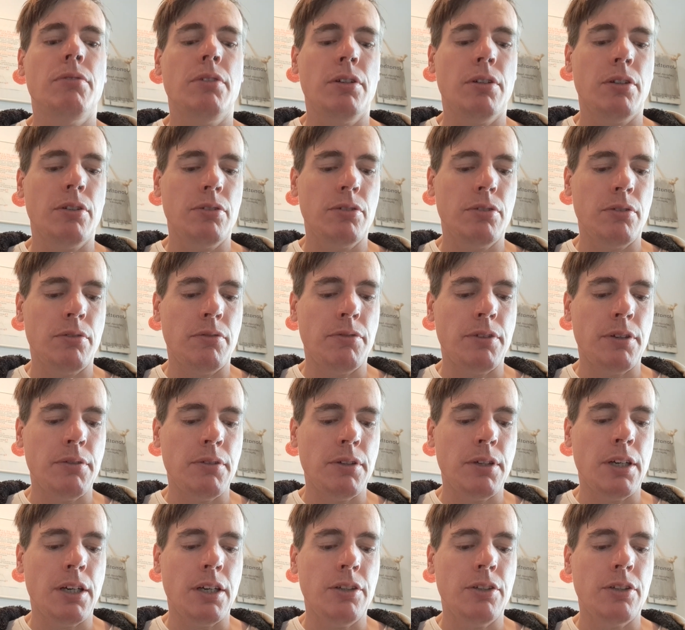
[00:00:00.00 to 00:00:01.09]
with also a
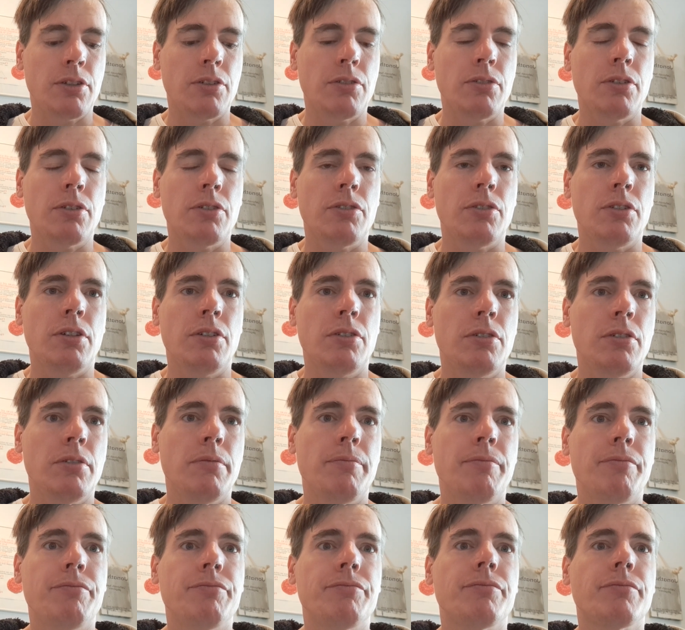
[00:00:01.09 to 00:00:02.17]
very nice exhaust system